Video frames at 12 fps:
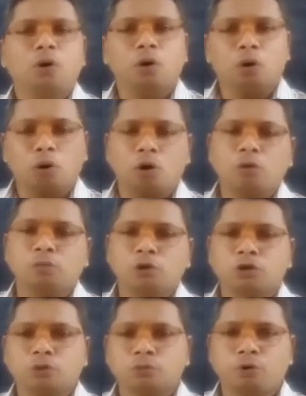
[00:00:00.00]

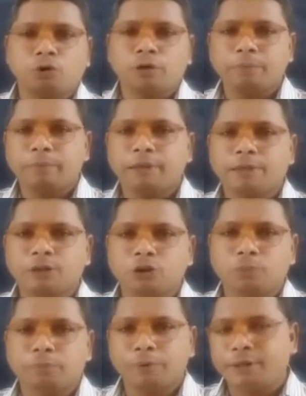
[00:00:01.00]
almost 40 minutes
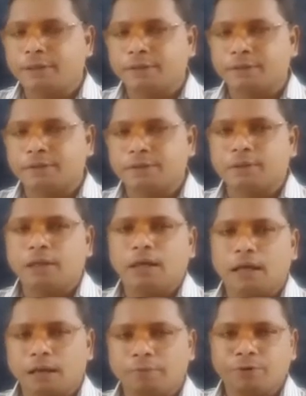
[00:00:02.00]
of period.
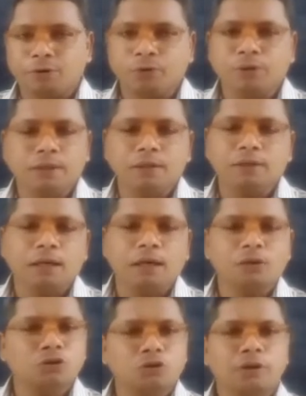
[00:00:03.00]
If you think that,
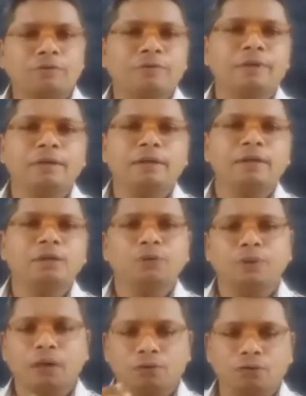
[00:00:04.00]
so definitely you
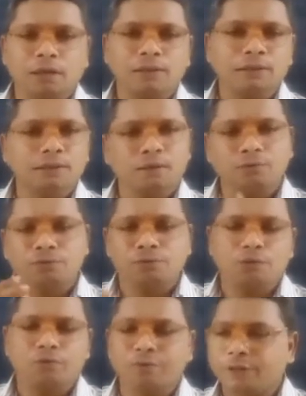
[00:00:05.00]
can watch the
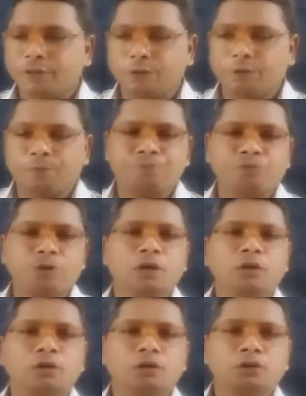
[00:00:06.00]
full video.
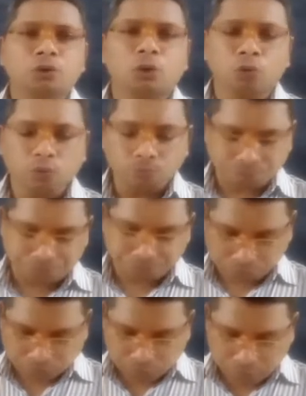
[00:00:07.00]

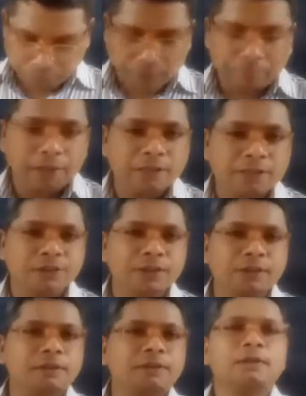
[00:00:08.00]
So be
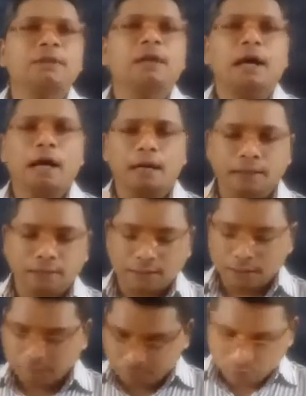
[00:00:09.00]
blessed and
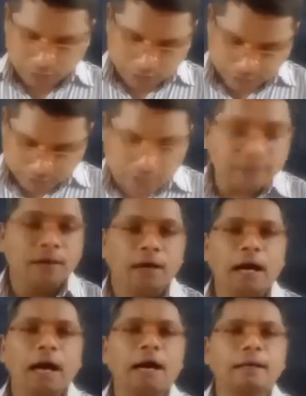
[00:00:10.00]
keep watching
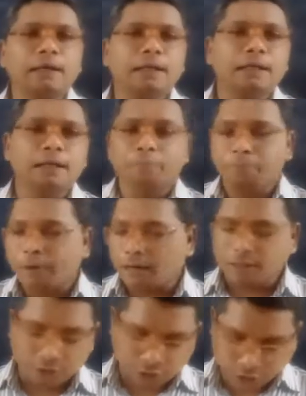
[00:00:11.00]
and keep
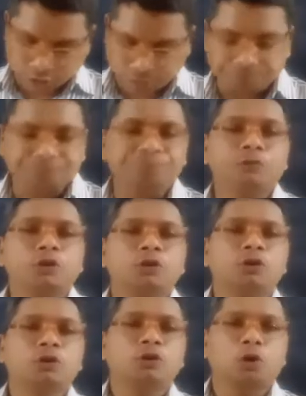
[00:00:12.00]
practicing.
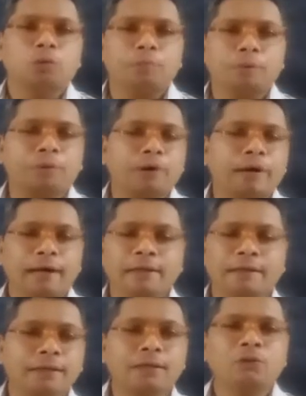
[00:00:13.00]
So before
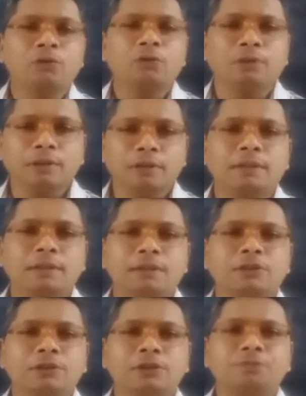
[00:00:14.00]
entering to this
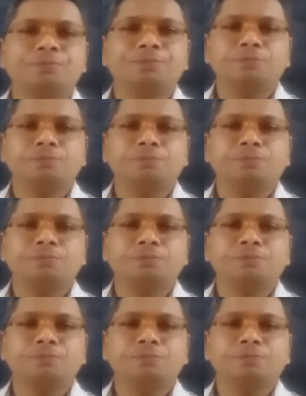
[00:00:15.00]
lesson,